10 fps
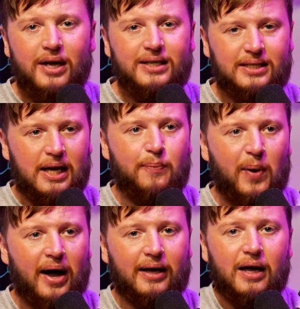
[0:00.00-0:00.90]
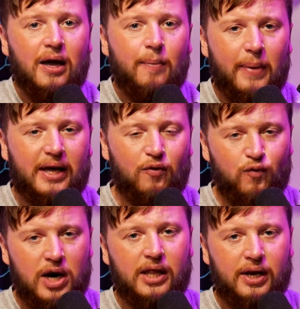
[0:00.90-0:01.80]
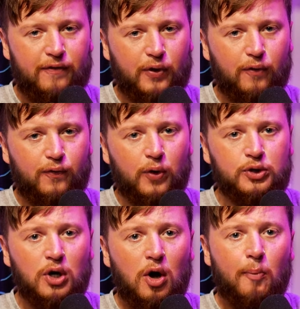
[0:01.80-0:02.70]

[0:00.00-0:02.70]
sit back, make it really difficult for us.